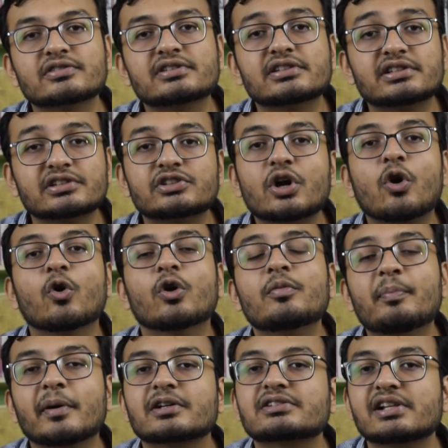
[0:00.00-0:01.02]
this is your own
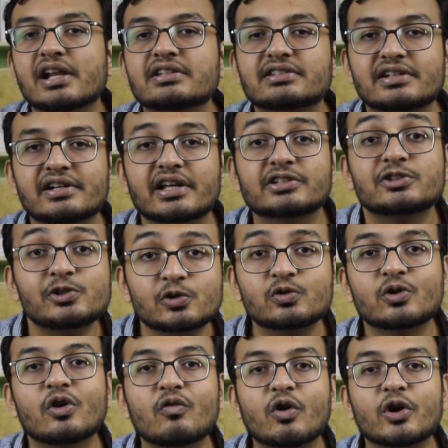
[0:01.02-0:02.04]
personalized index. You
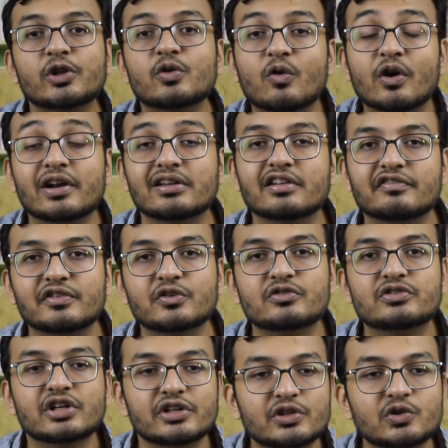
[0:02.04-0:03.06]
know what you want in the
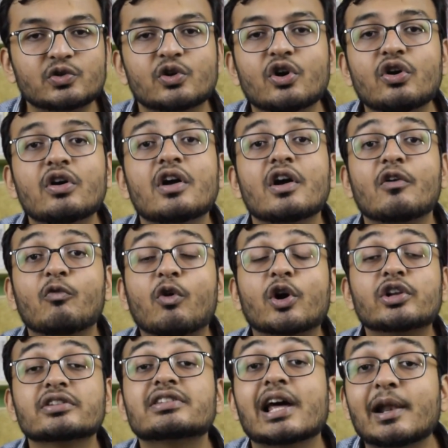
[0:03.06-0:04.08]
future. You know
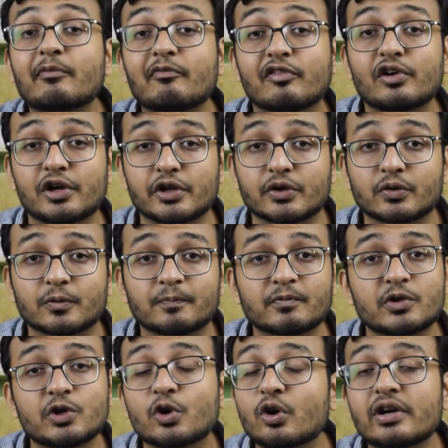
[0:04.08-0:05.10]
what is helpful to you.
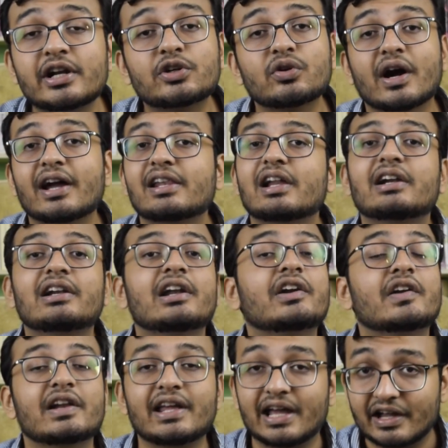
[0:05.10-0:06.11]
You don't need to highlight
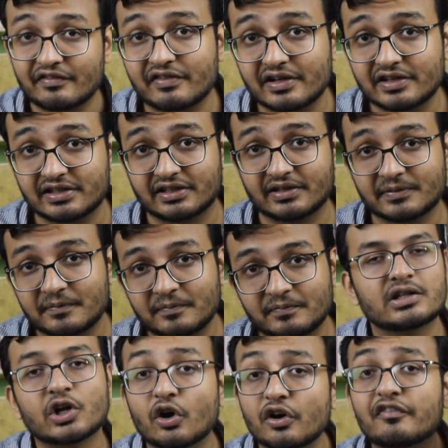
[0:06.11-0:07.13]
literally everything.
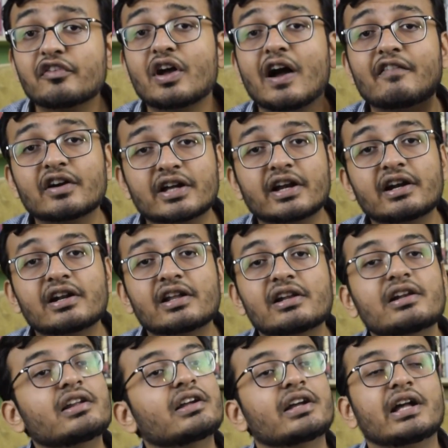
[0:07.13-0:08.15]
Now if you have a
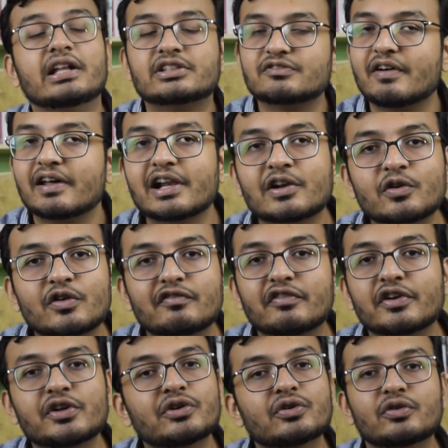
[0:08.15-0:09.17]
Kindle, it's well and good
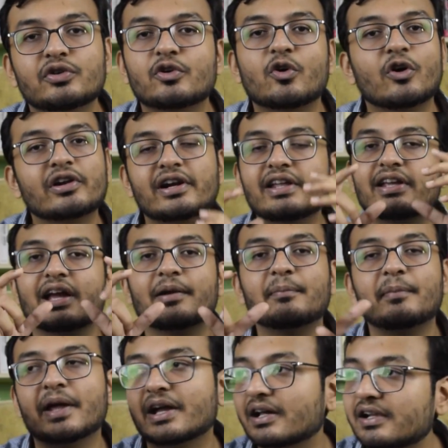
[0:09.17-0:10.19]
for you. You already can
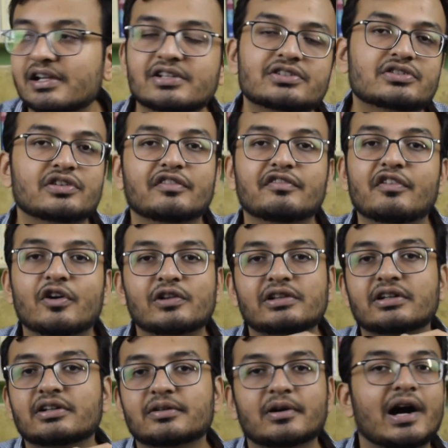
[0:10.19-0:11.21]
make a list of all
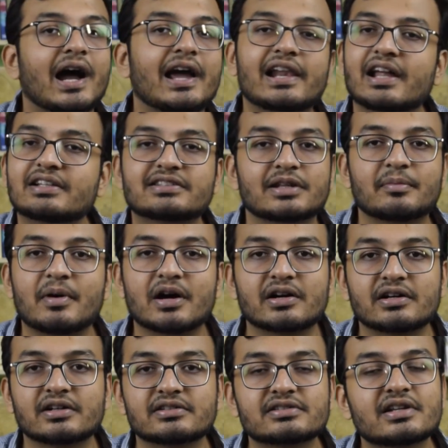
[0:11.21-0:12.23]
the highlights and
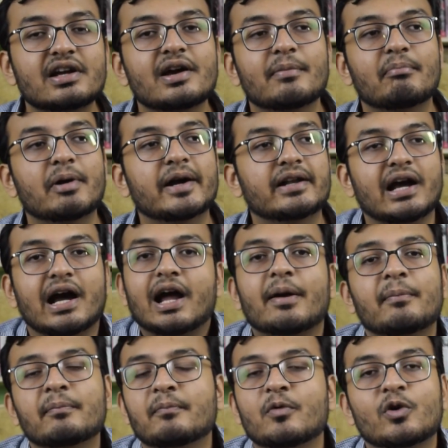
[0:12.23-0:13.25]
markers, but
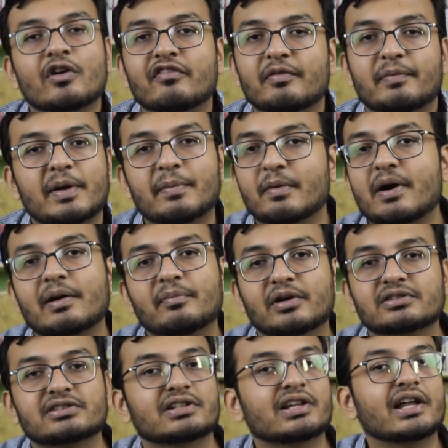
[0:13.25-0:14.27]
I'm more of a paperback
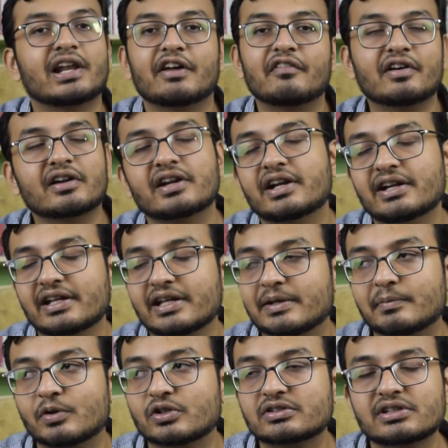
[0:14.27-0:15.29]
person. I never read
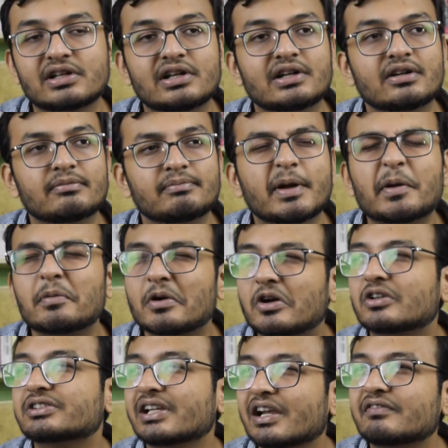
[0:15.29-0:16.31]
ebooks, maybe
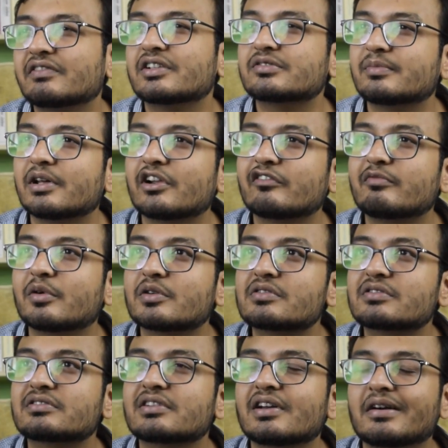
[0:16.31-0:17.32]
because I love the smell of books,
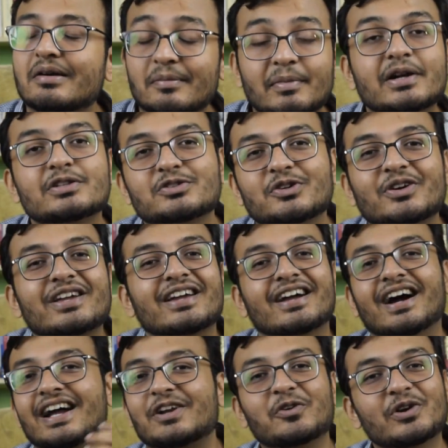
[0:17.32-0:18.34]
but it's okay.
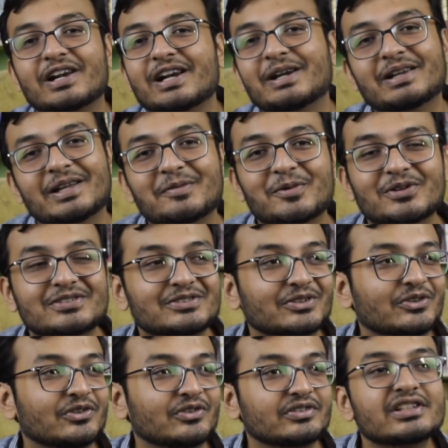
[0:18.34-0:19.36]
I don't read ebooks,
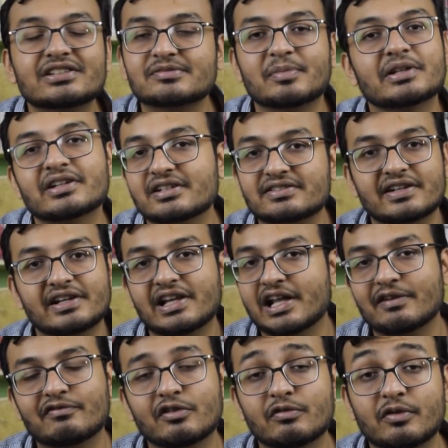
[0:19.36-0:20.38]
so this method is really
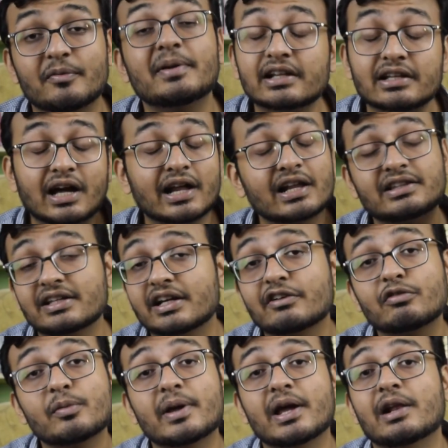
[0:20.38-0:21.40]
helpful for me, and I think it
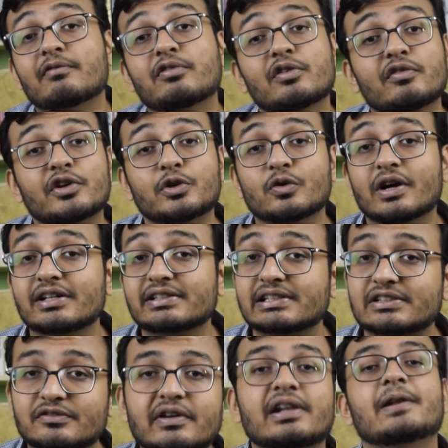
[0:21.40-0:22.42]
will be helpful for you guys
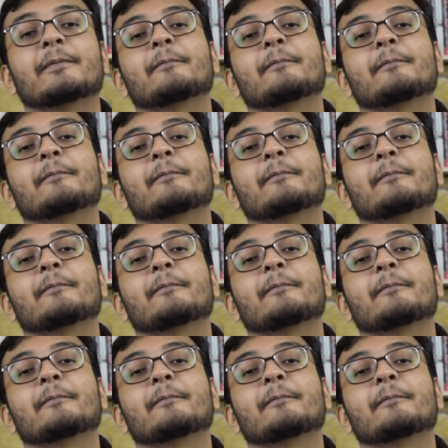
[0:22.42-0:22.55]
as well.